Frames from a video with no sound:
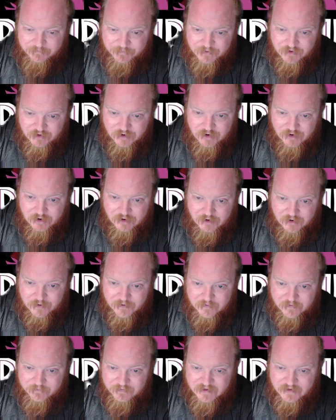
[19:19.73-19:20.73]
There
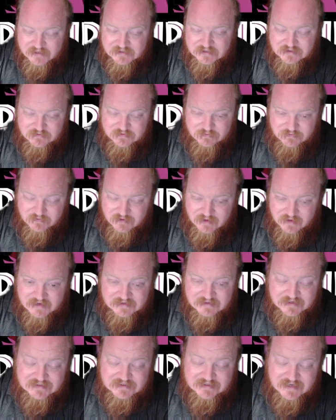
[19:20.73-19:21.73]
are, as
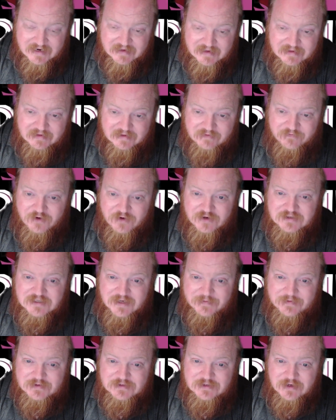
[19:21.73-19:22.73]
I said in the first
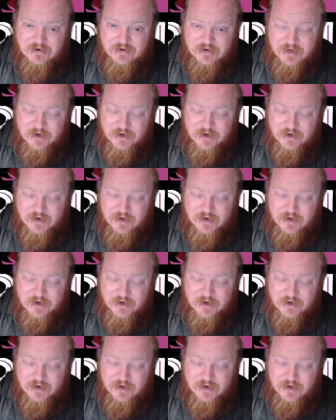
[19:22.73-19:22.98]
episode,